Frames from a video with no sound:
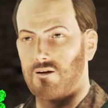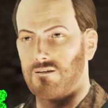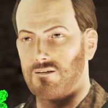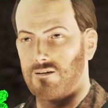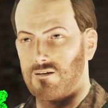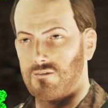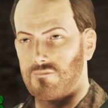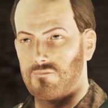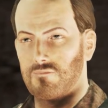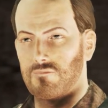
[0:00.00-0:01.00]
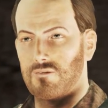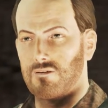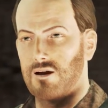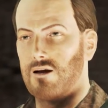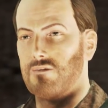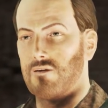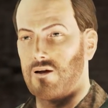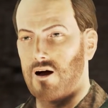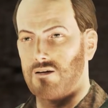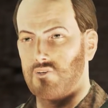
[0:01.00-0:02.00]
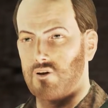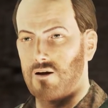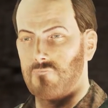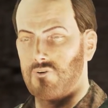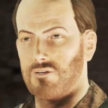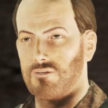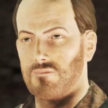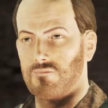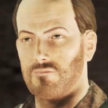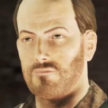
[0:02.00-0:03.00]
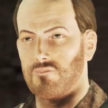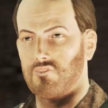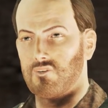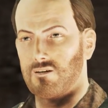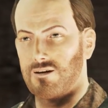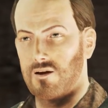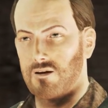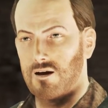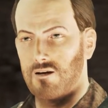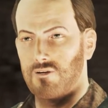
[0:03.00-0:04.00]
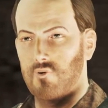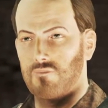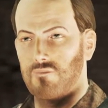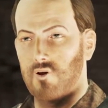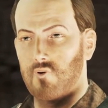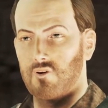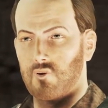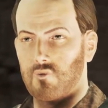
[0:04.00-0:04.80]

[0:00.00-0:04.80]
We'll see. I'll take it to Doctor Chambers. She can decide what to do with